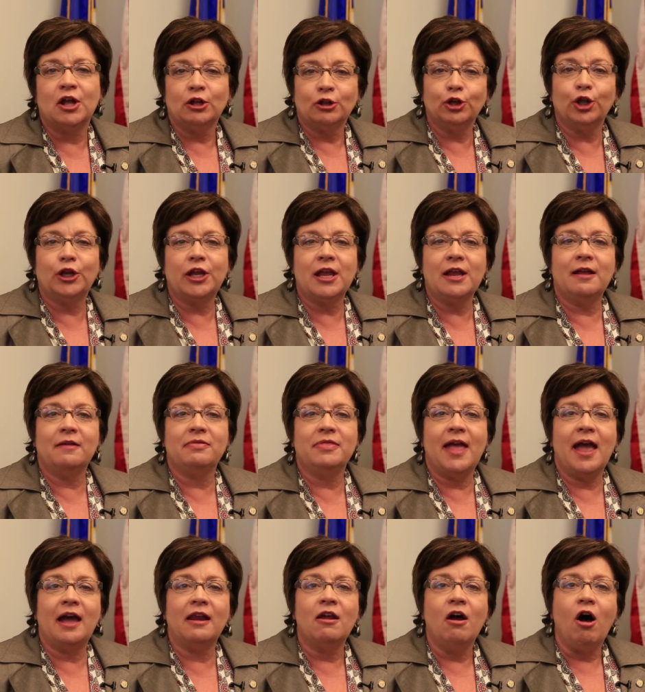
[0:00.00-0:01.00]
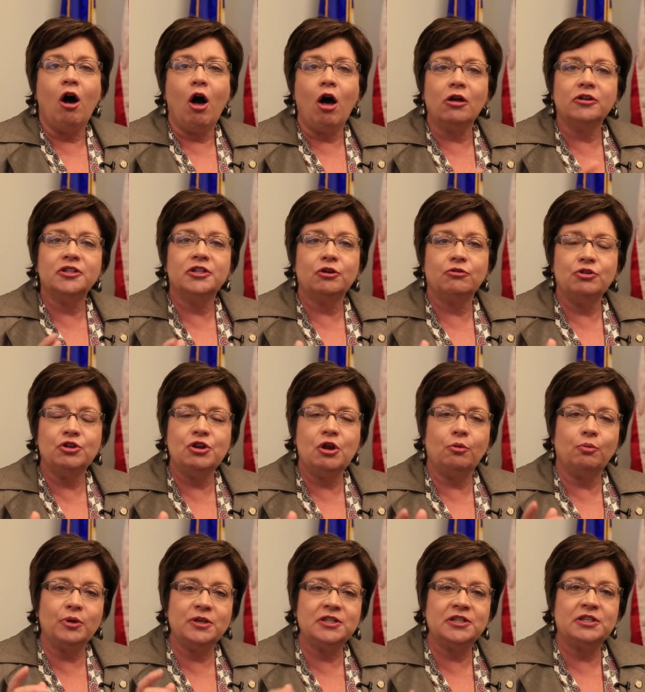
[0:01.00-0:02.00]
uh, looking at that, also, you
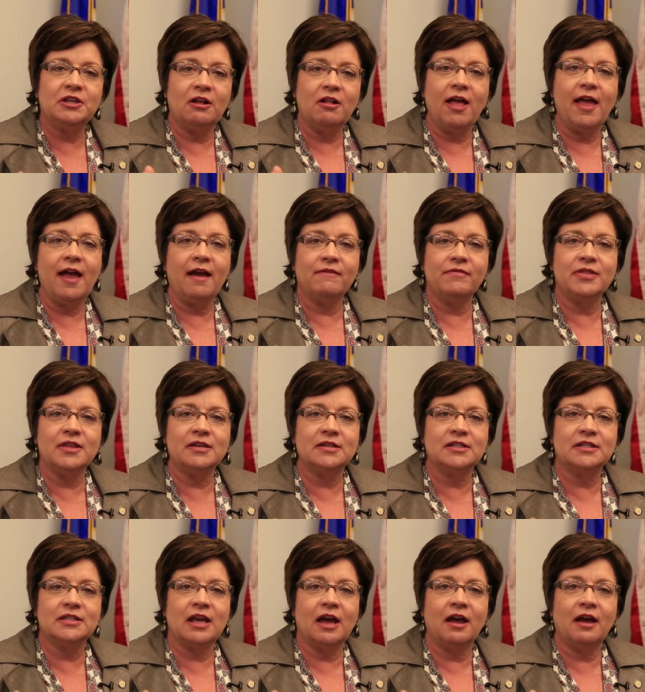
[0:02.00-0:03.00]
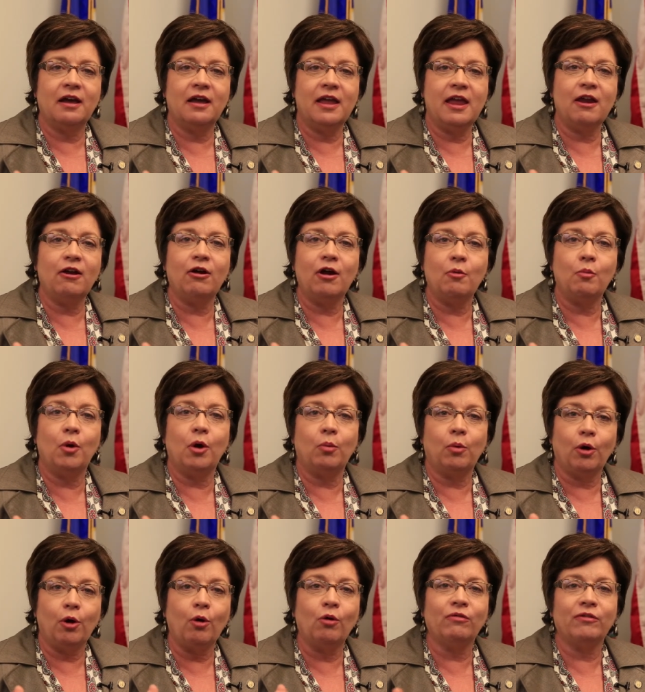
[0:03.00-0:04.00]
know, we still have this uh, era where
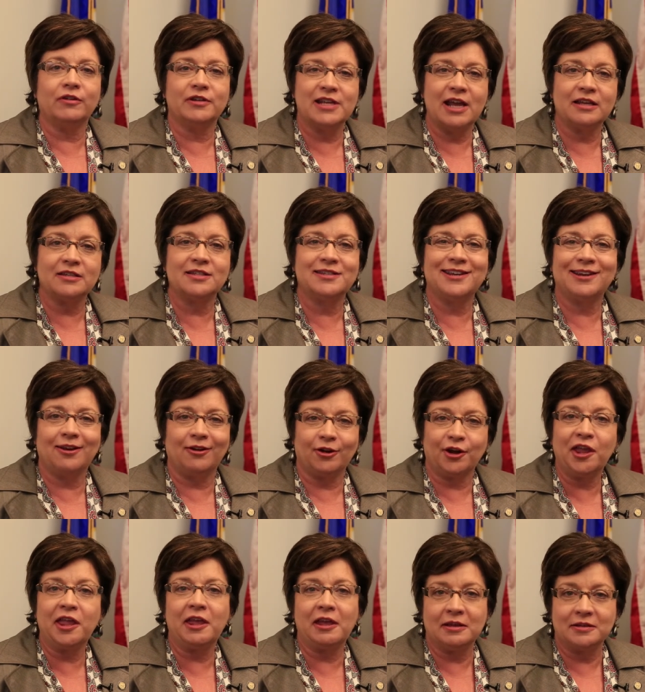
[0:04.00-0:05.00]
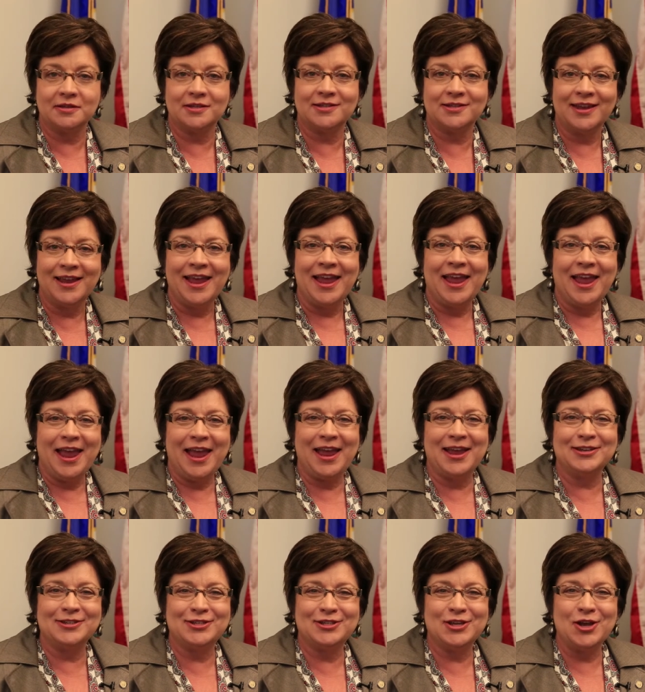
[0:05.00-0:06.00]
we're over testing our kids.
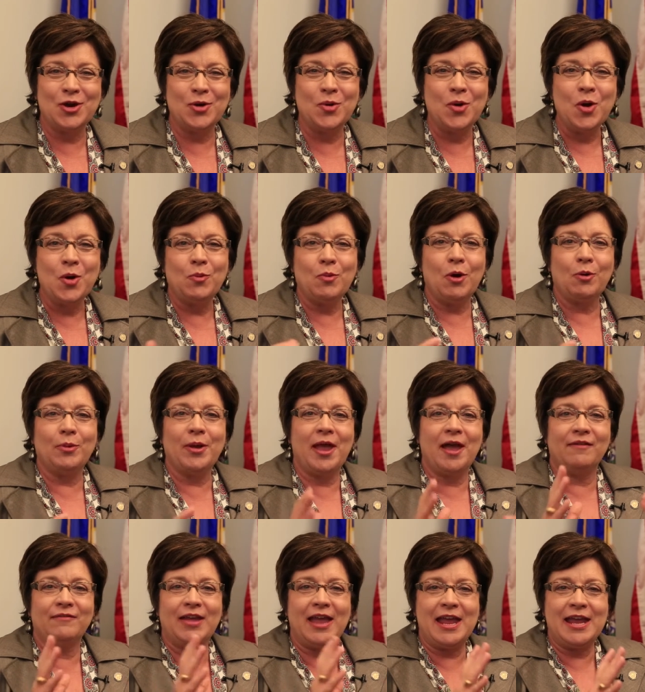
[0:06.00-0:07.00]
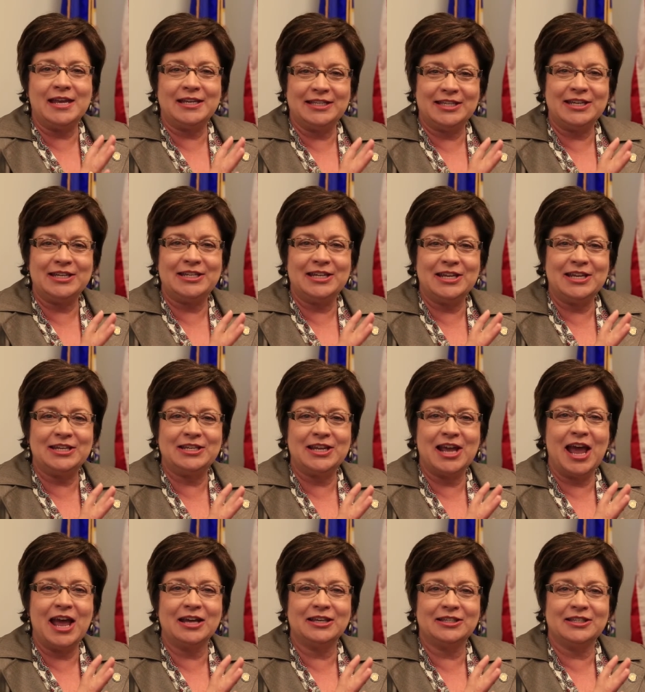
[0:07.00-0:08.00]
And so while we have ACT
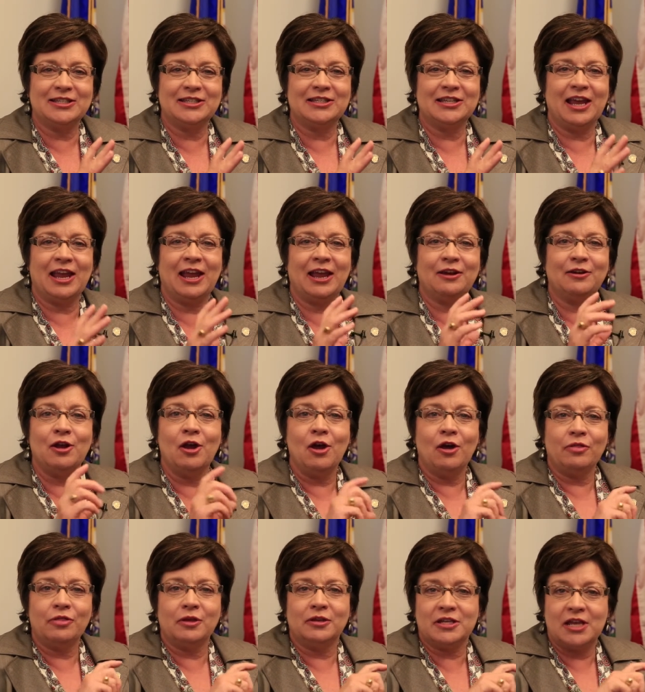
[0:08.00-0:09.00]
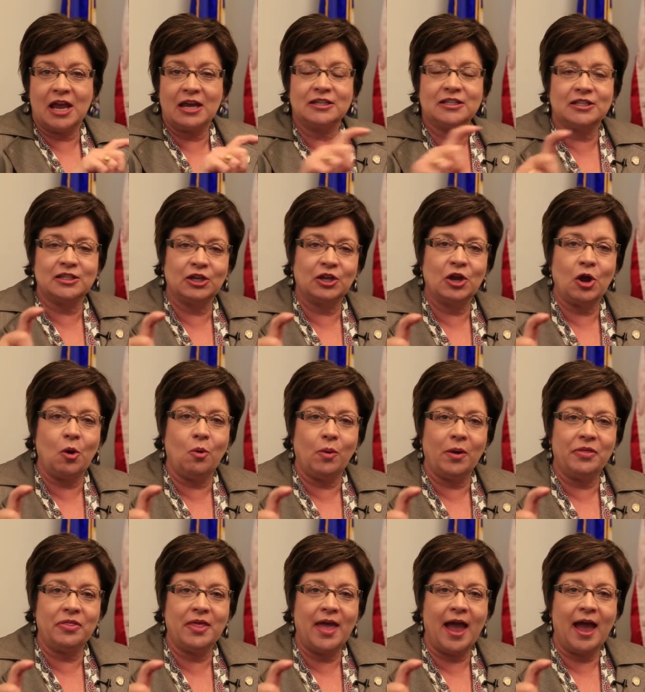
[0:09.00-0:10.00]
tests and the tests that go
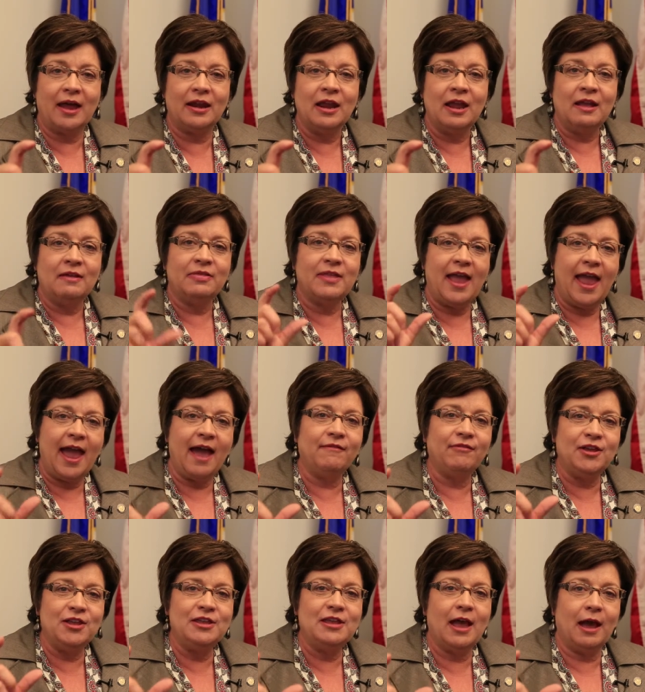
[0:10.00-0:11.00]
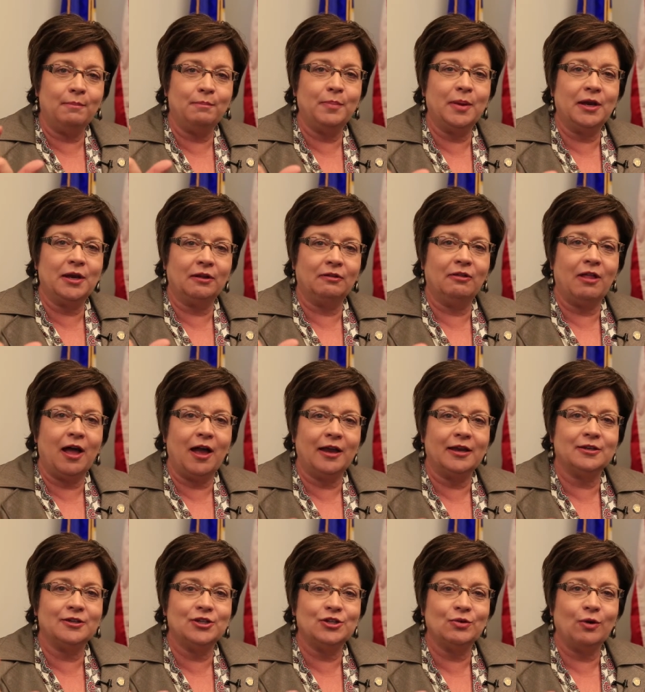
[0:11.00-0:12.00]
with that, they haven't yet been
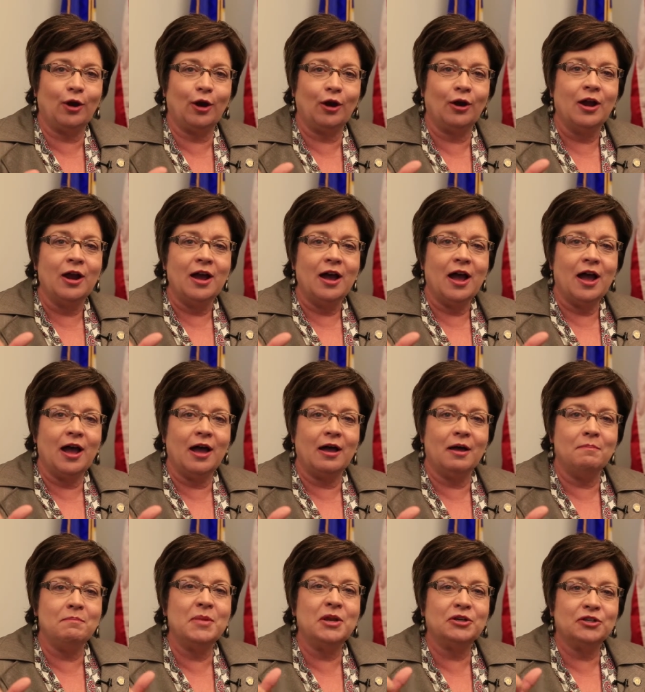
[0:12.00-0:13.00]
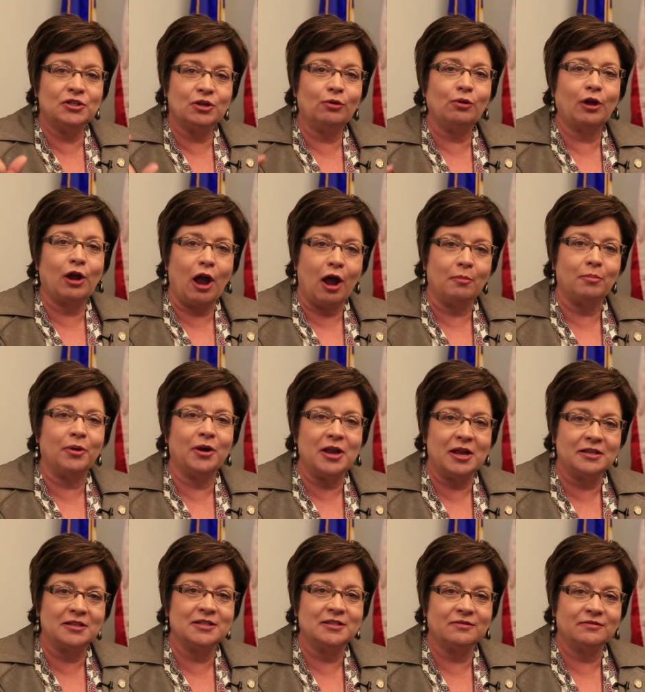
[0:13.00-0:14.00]
aligned to our uh, Minnesota
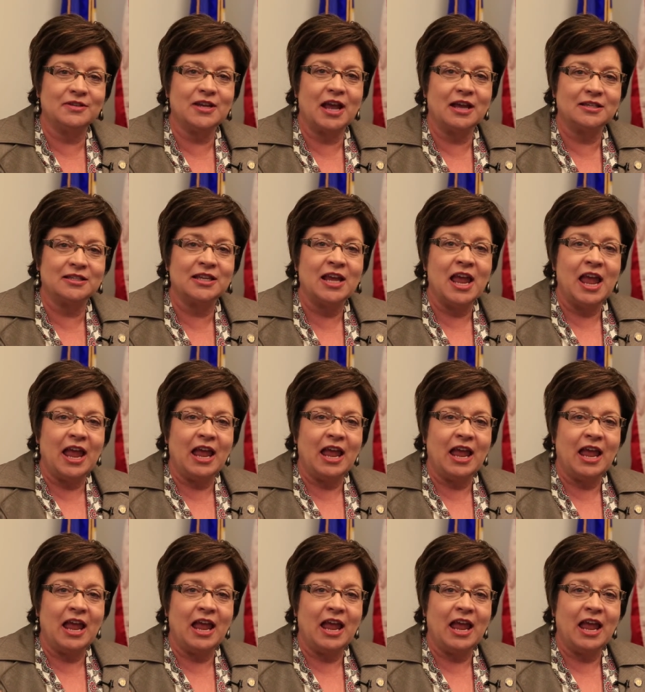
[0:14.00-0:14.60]
comprehensive tests.